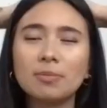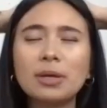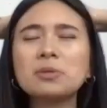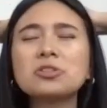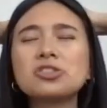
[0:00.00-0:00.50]

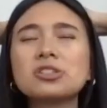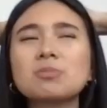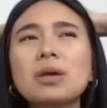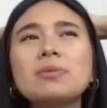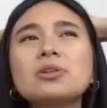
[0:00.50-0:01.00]
Maybe
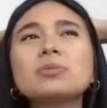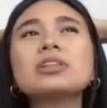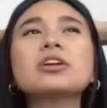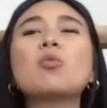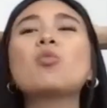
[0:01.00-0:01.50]
it'll be
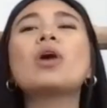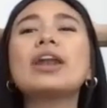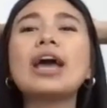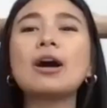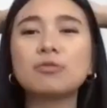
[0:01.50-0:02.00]
like a
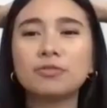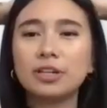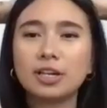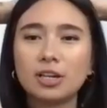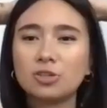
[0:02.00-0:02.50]
one
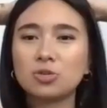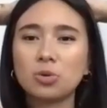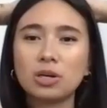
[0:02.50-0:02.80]
outfit kind of tour.